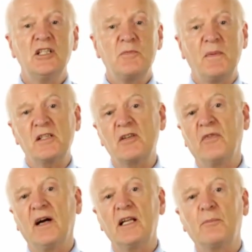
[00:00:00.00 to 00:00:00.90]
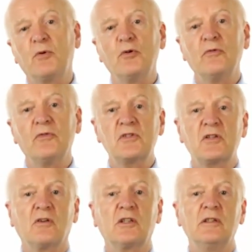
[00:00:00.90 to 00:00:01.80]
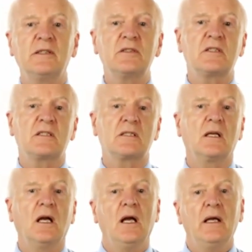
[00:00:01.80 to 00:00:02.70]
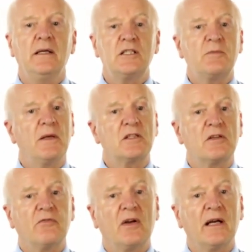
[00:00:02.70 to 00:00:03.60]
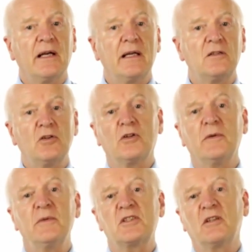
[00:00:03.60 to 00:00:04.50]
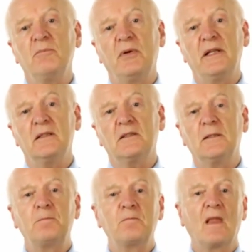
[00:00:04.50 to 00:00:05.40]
specified approvals documents, specified documents completed,